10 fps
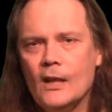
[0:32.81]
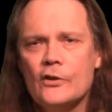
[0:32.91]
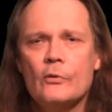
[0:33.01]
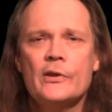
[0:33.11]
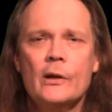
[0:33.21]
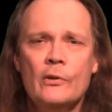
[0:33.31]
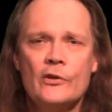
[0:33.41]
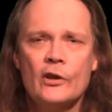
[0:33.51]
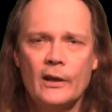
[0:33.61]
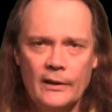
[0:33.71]
So it's always
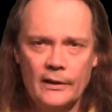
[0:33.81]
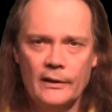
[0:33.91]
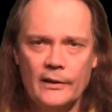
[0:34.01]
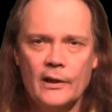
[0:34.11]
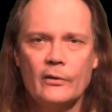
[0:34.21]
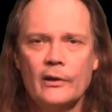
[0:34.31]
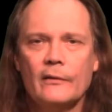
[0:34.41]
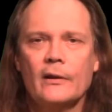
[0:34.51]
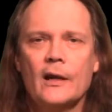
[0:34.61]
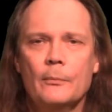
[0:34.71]
a good idea to carry
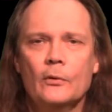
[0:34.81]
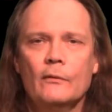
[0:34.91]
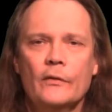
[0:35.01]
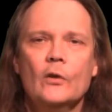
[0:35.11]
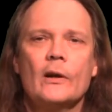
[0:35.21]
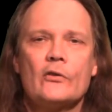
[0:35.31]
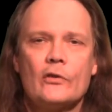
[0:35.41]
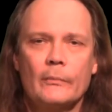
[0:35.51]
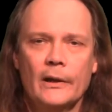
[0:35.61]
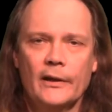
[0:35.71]
a couple few
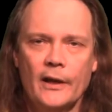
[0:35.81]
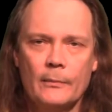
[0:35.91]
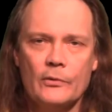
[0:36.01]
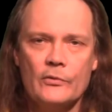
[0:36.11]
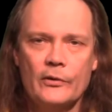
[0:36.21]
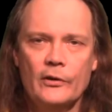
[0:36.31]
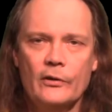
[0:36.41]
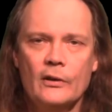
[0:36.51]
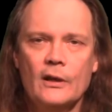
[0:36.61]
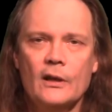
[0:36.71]
extra mic cables with you